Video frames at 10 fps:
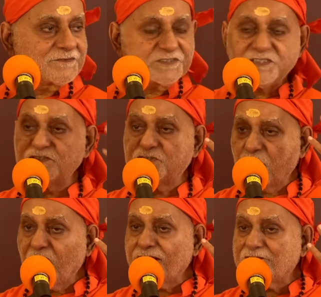with the
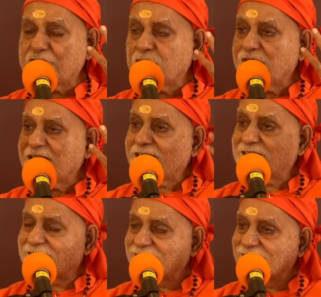joy of knowing
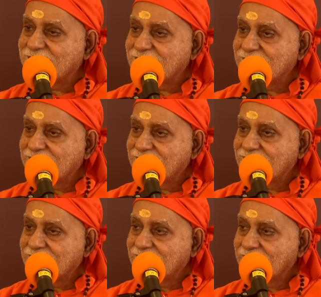it.
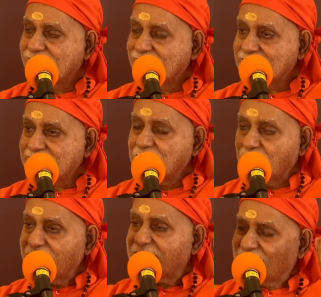See,
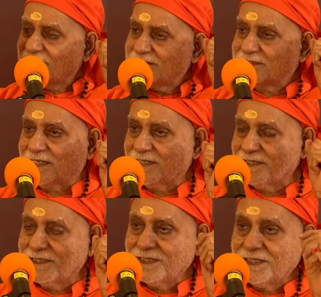what have I said?
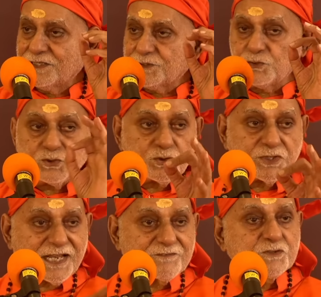You
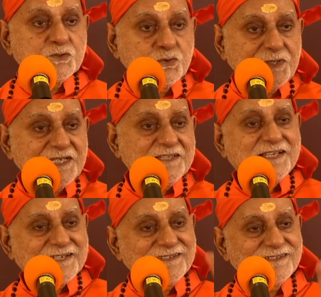don't have to do
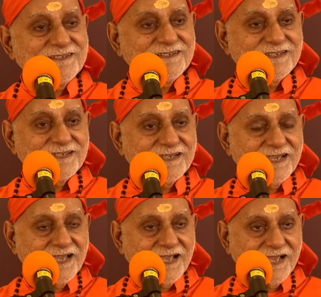anything.
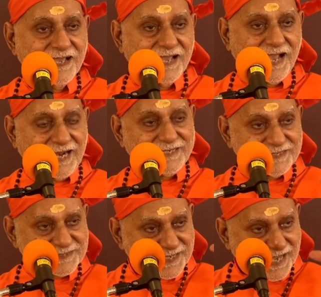
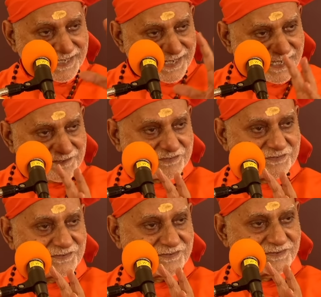Understand life.